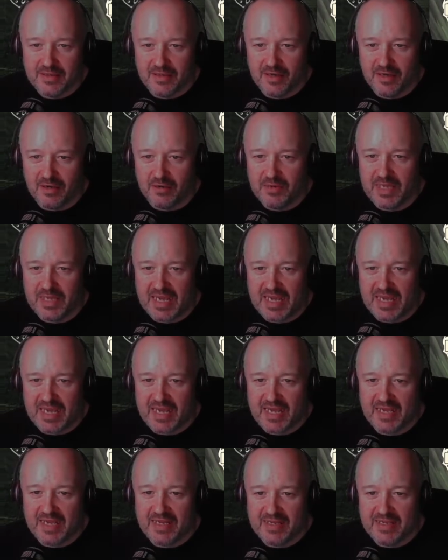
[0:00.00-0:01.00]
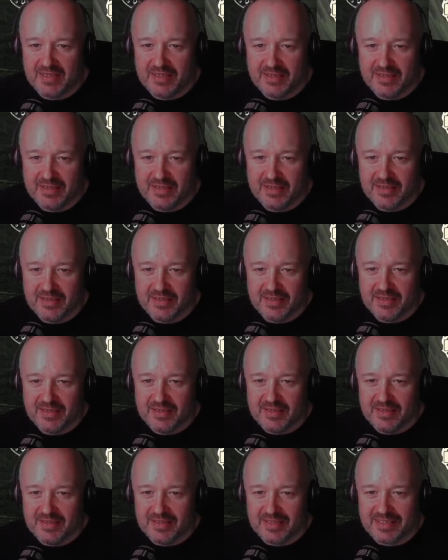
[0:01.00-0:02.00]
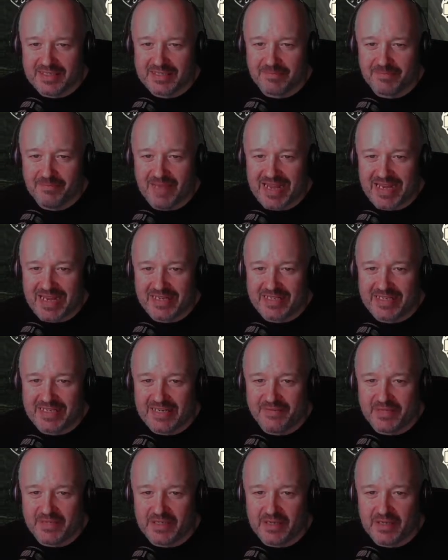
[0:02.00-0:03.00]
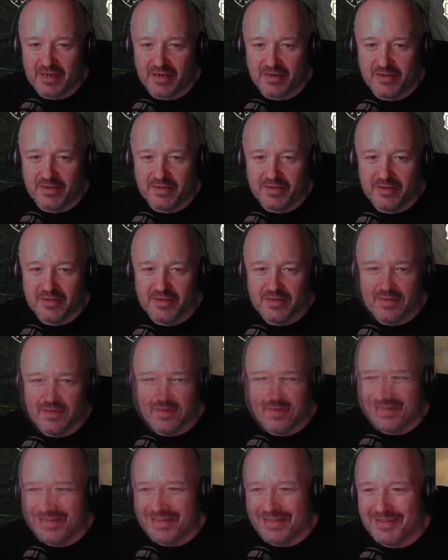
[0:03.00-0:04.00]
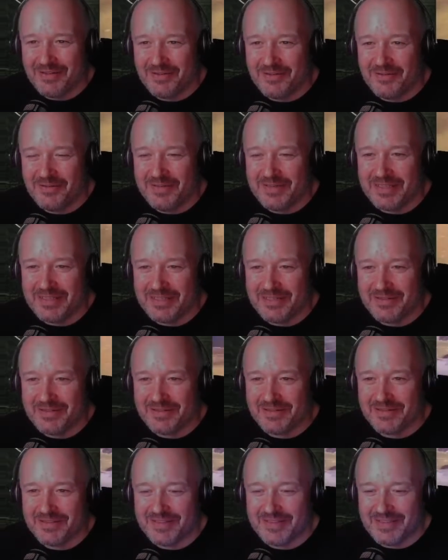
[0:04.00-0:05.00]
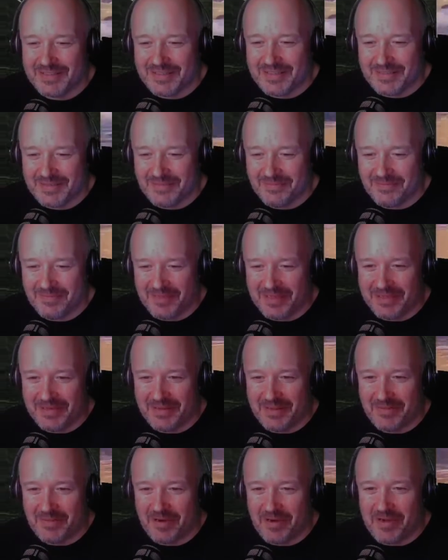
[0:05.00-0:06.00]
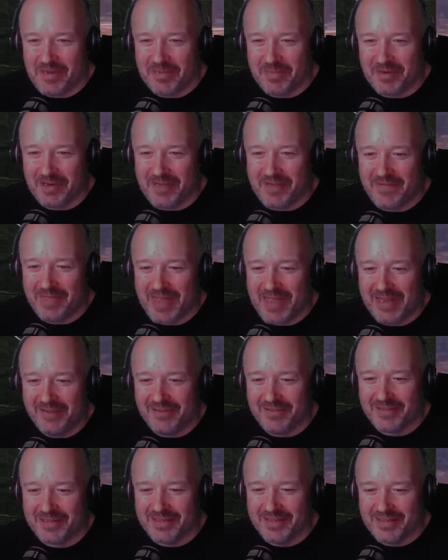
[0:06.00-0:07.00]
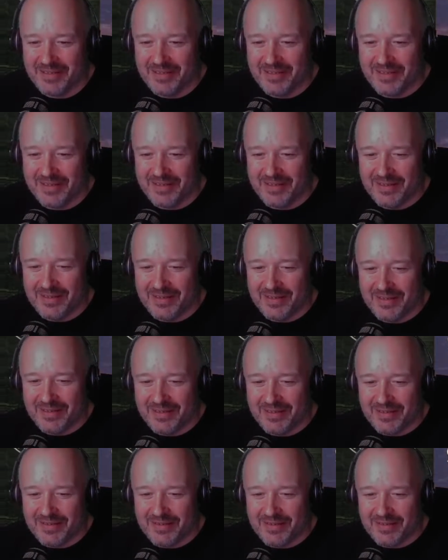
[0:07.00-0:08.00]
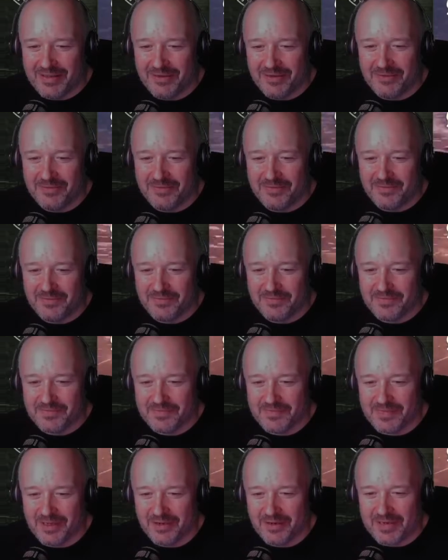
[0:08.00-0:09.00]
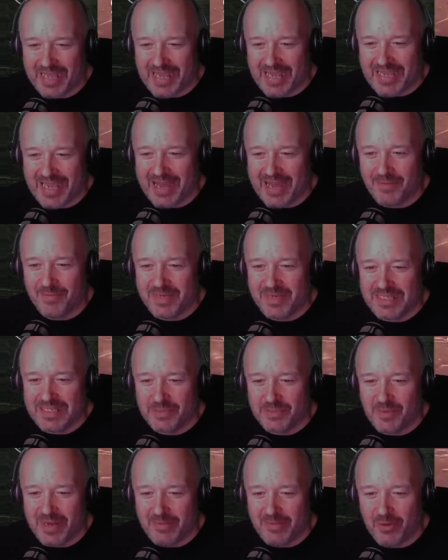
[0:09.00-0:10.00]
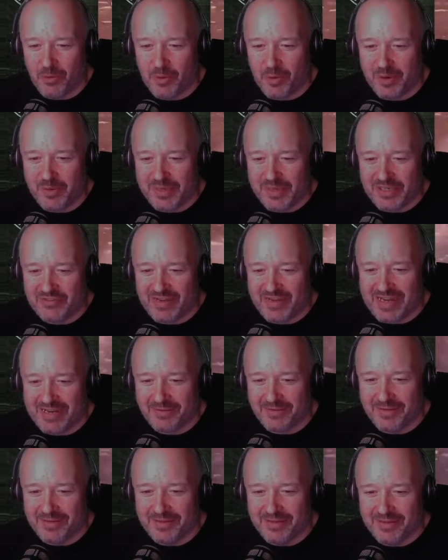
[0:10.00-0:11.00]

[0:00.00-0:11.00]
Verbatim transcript: Oh yeah. And its mate didn't even know. Oh, there's look, there's there's another Pokemon over there. Look. Oh. Okay, can we swim or will we drown?